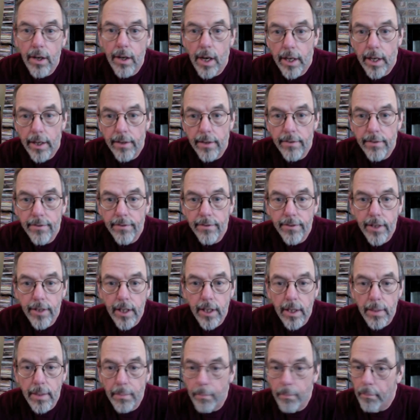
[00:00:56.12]
lot of
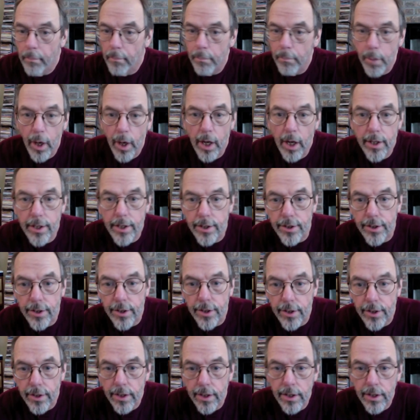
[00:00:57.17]
bloggers, at
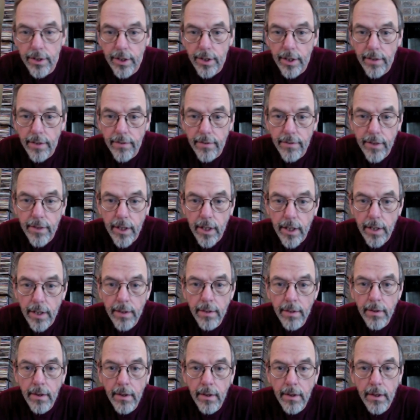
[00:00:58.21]
least, have
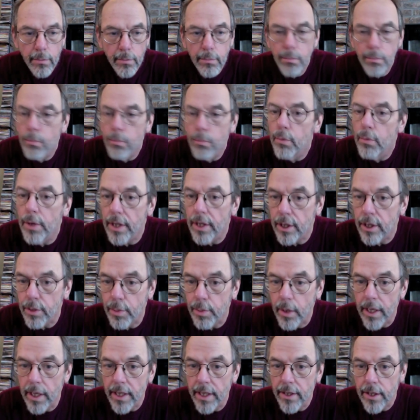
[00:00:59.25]

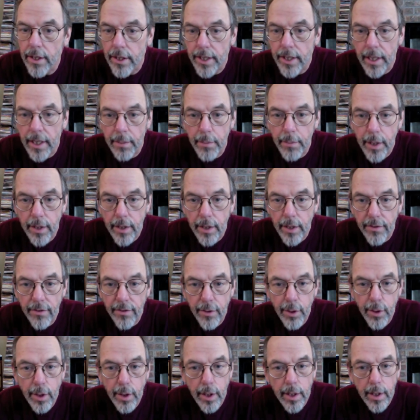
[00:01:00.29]
explained the debt
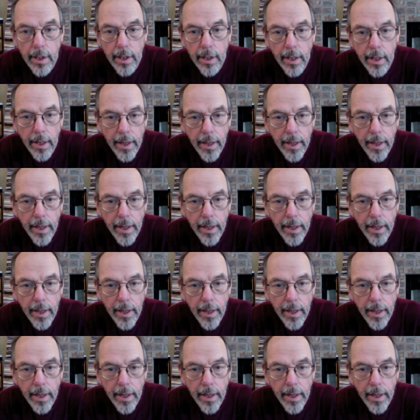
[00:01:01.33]
metaphor